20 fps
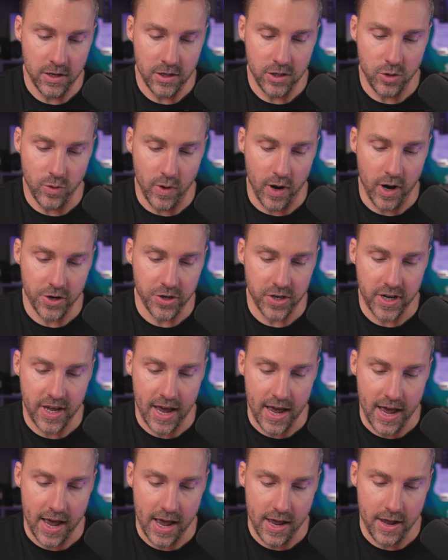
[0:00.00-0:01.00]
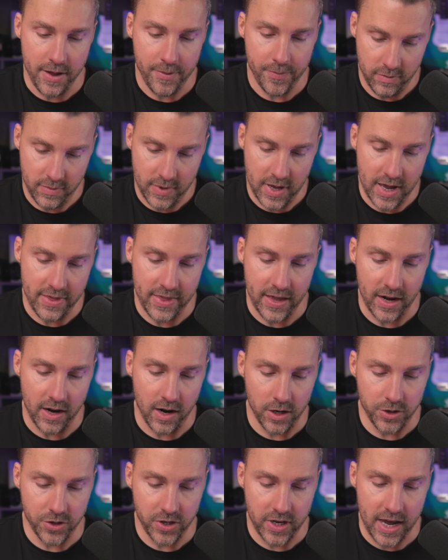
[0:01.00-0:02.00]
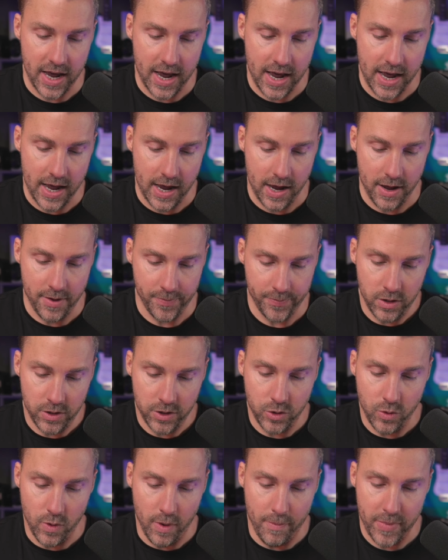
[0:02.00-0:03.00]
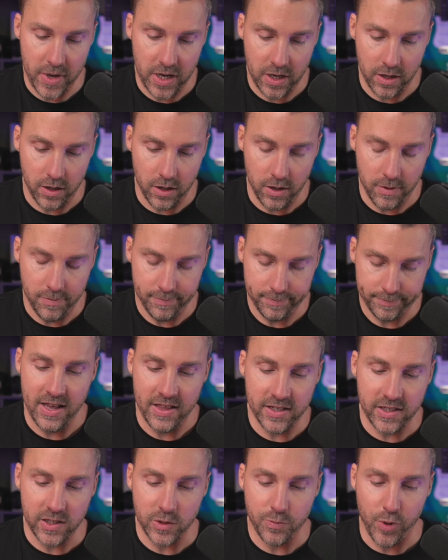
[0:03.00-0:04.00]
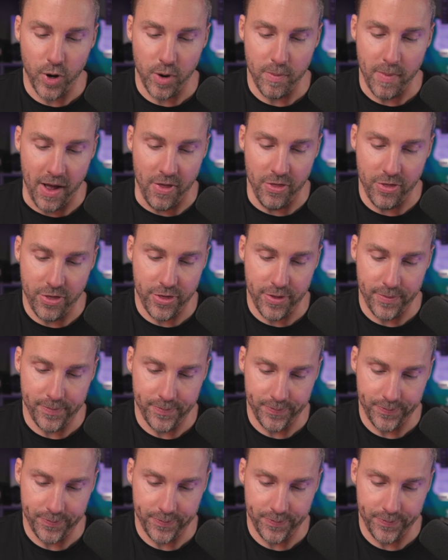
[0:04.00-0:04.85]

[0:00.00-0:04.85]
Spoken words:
to 100K, and then 100K to $1 million? This is per month,